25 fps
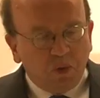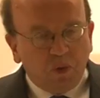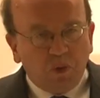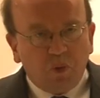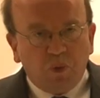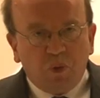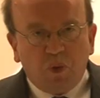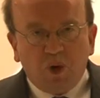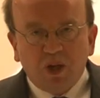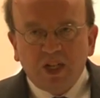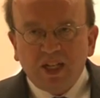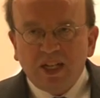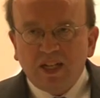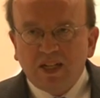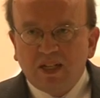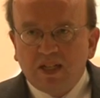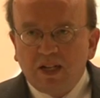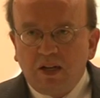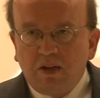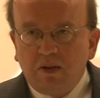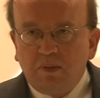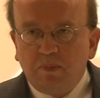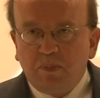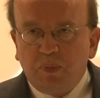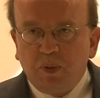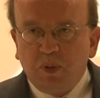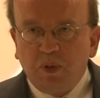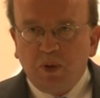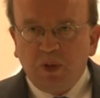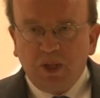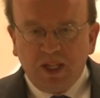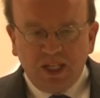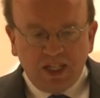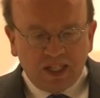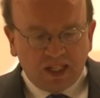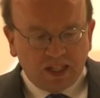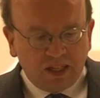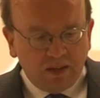What example
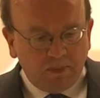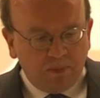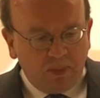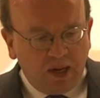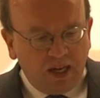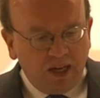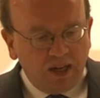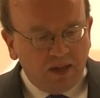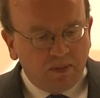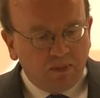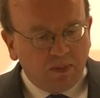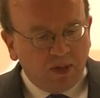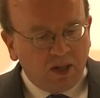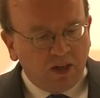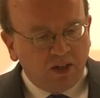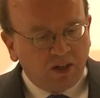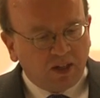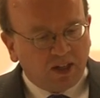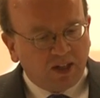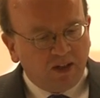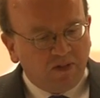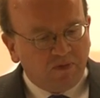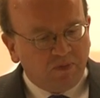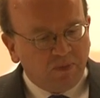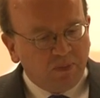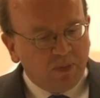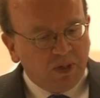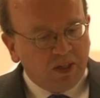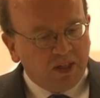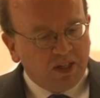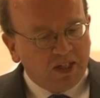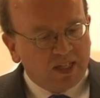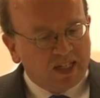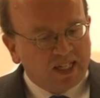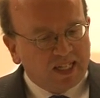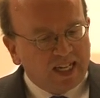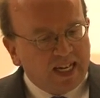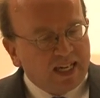is the Myanmar
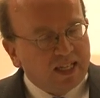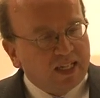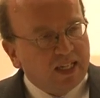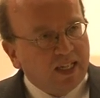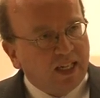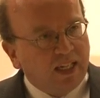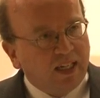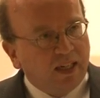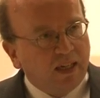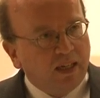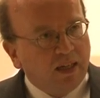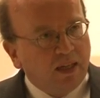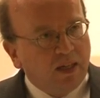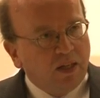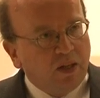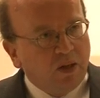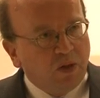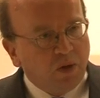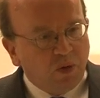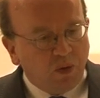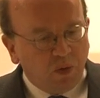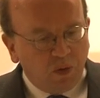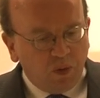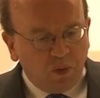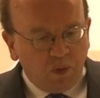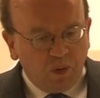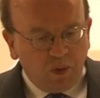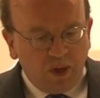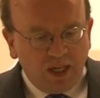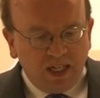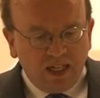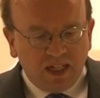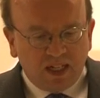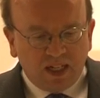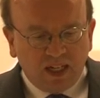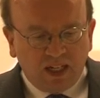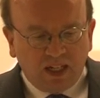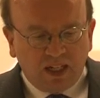government setting when
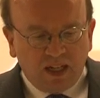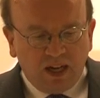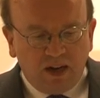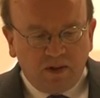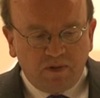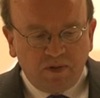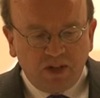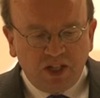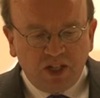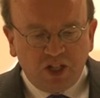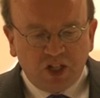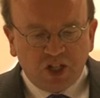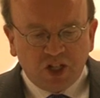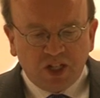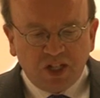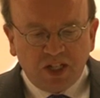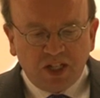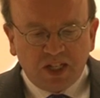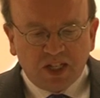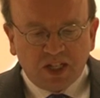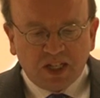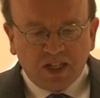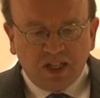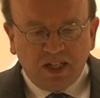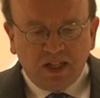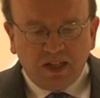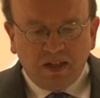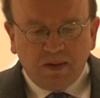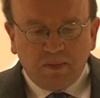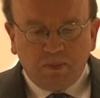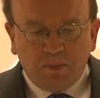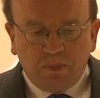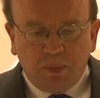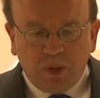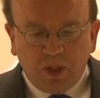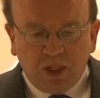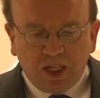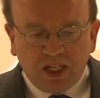it encourages
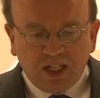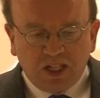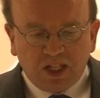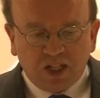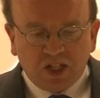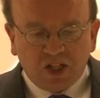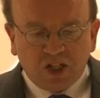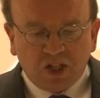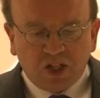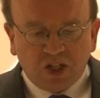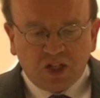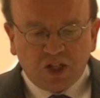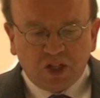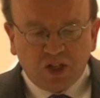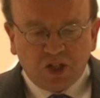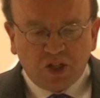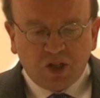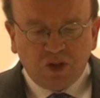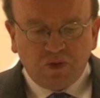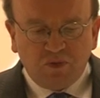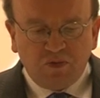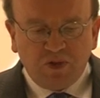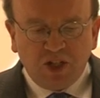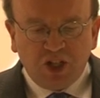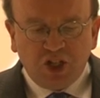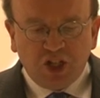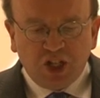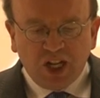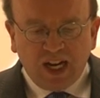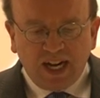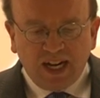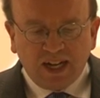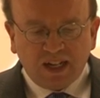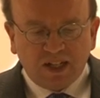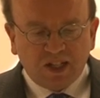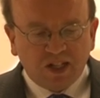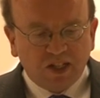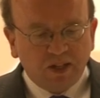Buddhists to
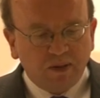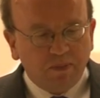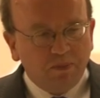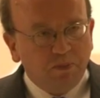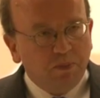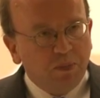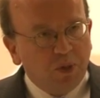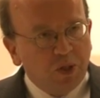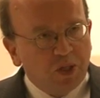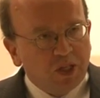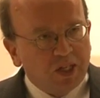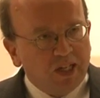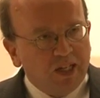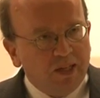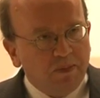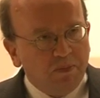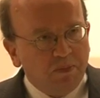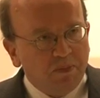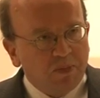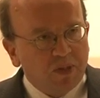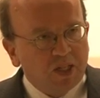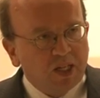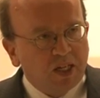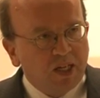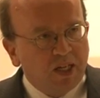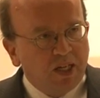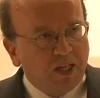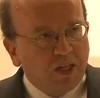reject Muslims?